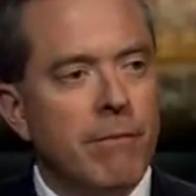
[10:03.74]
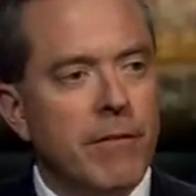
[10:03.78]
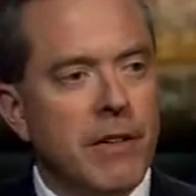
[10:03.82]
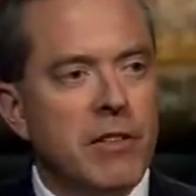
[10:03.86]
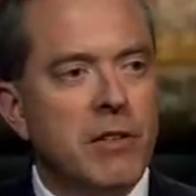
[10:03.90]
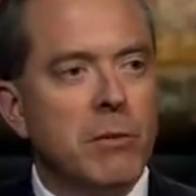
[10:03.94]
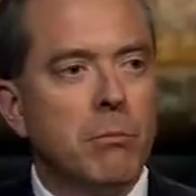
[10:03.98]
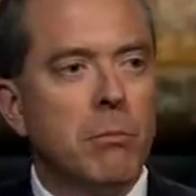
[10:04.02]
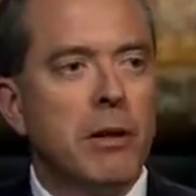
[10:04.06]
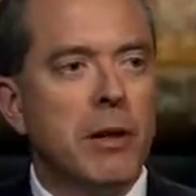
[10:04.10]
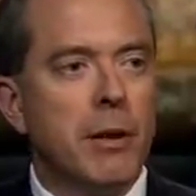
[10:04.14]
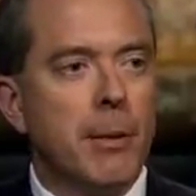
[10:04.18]

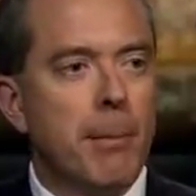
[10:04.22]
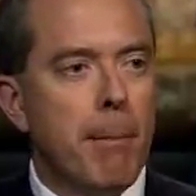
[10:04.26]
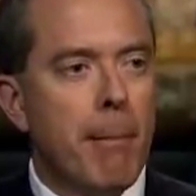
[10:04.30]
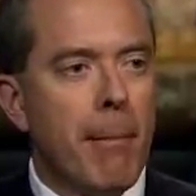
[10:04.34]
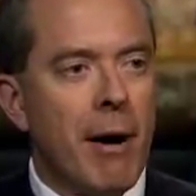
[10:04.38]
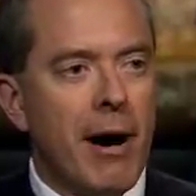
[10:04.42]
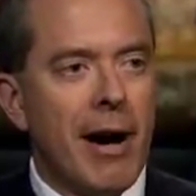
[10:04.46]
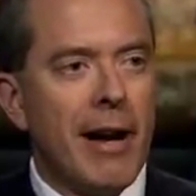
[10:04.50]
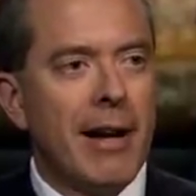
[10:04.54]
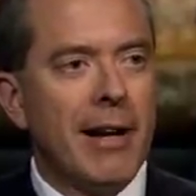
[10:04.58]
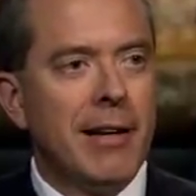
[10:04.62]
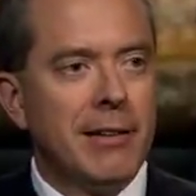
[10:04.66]
feasibly
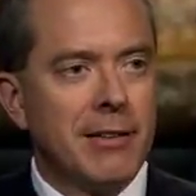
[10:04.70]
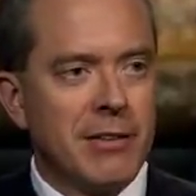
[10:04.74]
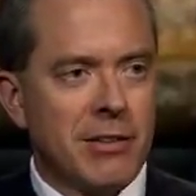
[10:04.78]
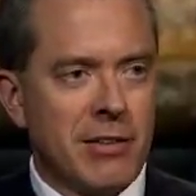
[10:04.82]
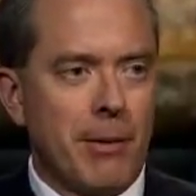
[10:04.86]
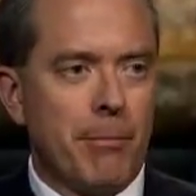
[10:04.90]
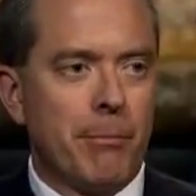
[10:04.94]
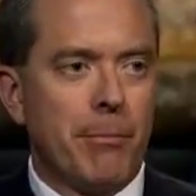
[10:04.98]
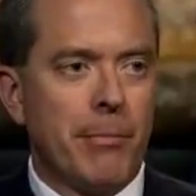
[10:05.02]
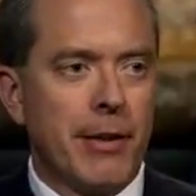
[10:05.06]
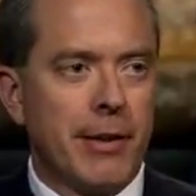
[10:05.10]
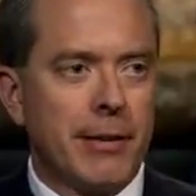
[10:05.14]
mine
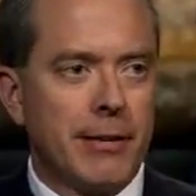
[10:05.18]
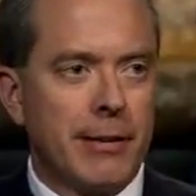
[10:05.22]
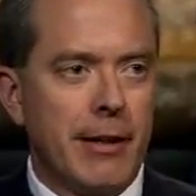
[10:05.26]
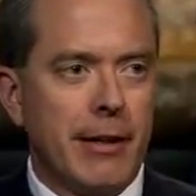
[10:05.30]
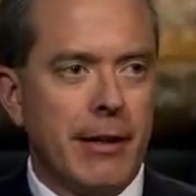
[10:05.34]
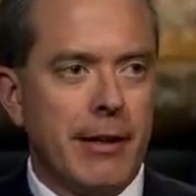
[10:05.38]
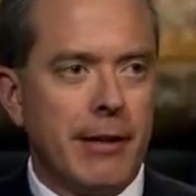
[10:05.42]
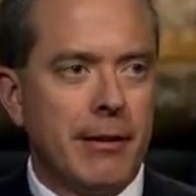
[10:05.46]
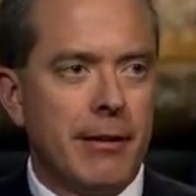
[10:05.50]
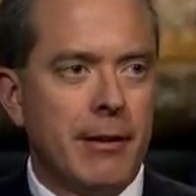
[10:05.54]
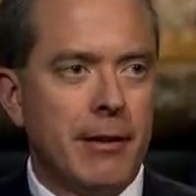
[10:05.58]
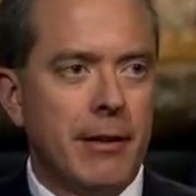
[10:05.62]
something
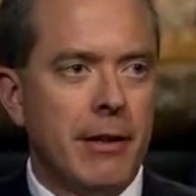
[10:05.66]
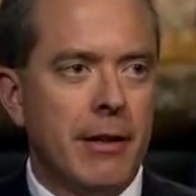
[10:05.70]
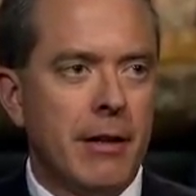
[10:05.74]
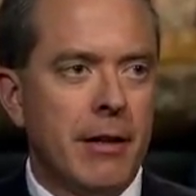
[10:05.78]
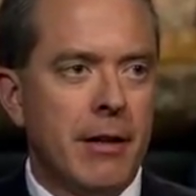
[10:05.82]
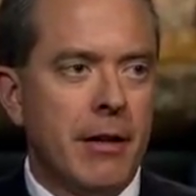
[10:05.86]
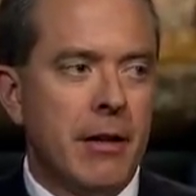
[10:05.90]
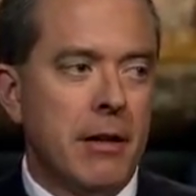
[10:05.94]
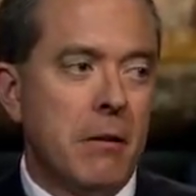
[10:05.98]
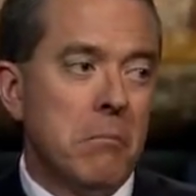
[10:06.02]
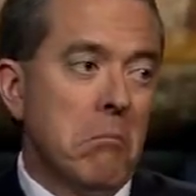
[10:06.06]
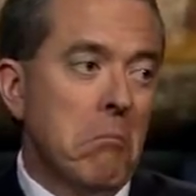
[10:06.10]
there
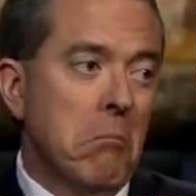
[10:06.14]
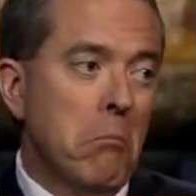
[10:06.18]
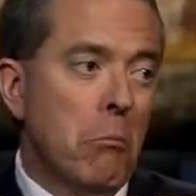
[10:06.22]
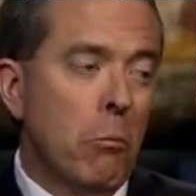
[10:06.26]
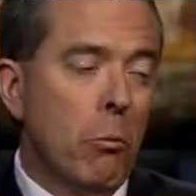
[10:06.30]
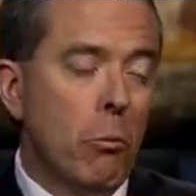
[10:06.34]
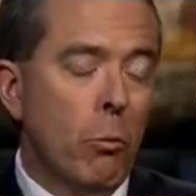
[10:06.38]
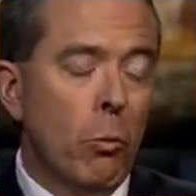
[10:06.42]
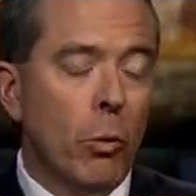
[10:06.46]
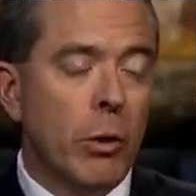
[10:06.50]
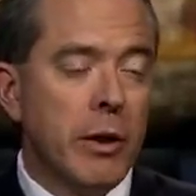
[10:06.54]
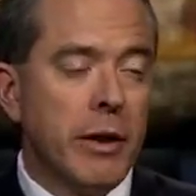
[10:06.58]

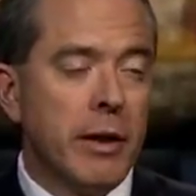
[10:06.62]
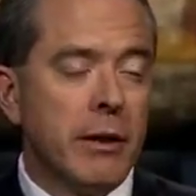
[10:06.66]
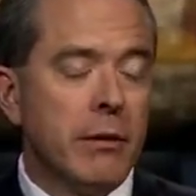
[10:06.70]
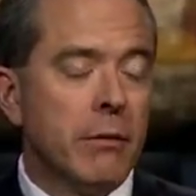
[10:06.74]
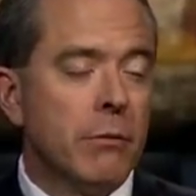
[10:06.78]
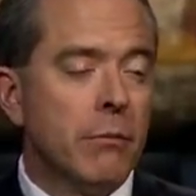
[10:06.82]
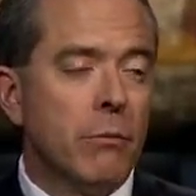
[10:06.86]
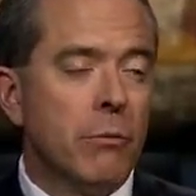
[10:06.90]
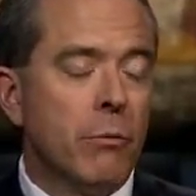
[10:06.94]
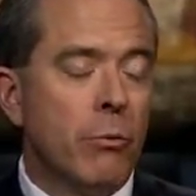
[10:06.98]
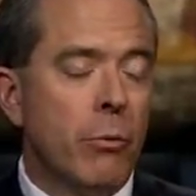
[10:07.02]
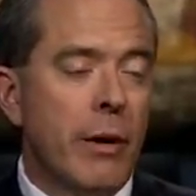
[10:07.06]
would it
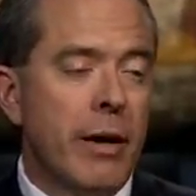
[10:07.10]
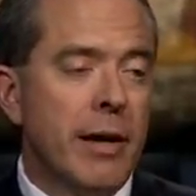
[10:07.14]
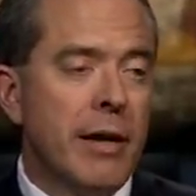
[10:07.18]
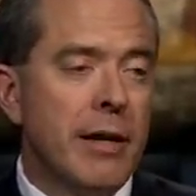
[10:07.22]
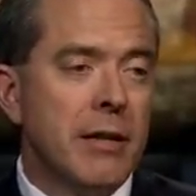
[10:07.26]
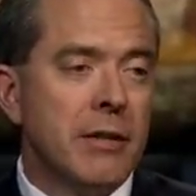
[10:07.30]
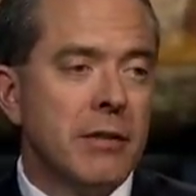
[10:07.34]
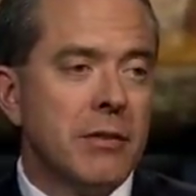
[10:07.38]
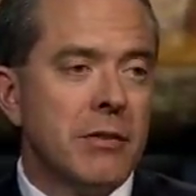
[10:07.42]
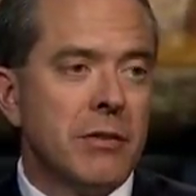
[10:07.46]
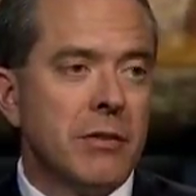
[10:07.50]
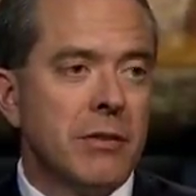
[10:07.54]

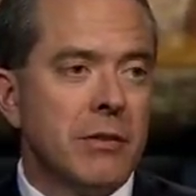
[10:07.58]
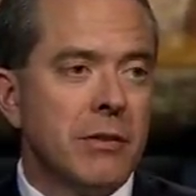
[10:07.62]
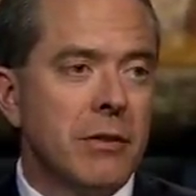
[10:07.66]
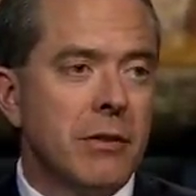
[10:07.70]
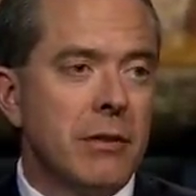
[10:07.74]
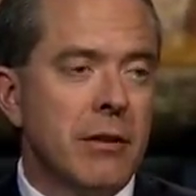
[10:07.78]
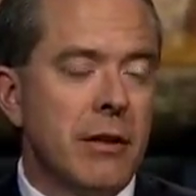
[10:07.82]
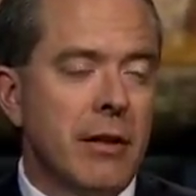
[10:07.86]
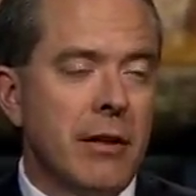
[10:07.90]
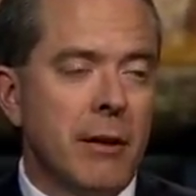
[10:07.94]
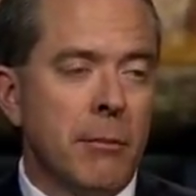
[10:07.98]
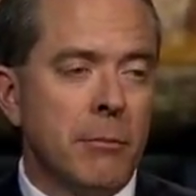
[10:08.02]
raise
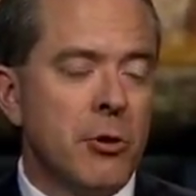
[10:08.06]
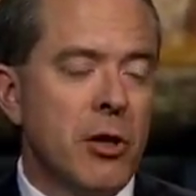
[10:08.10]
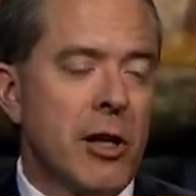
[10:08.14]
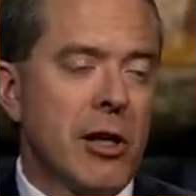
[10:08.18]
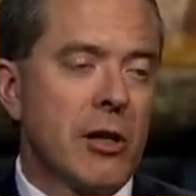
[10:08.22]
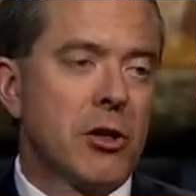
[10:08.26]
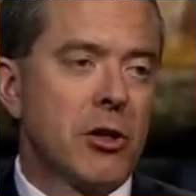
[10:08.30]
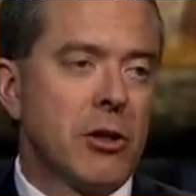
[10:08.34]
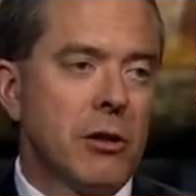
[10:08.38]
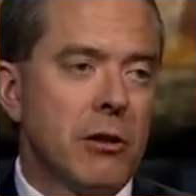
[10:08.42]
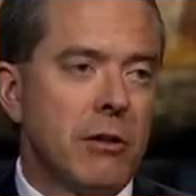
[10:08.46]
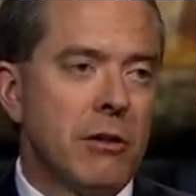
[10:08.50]
an
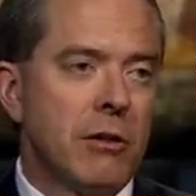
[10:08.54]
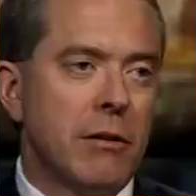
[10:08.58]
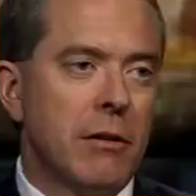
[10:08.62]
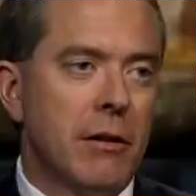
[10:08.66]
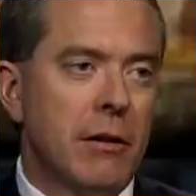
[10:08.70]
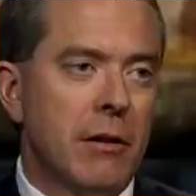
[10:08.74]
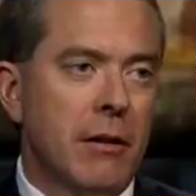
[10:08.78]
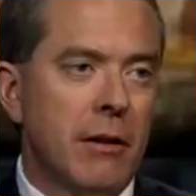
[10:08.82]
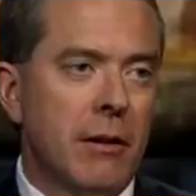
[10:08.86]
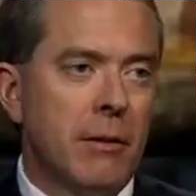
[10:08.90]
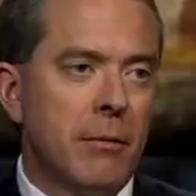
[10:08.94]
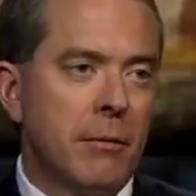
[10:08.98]
objection
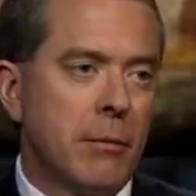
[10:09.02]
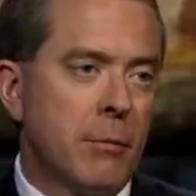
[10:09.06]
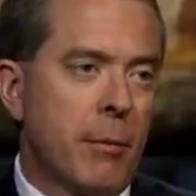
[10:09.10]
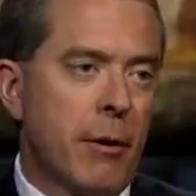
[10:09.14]
uh, on the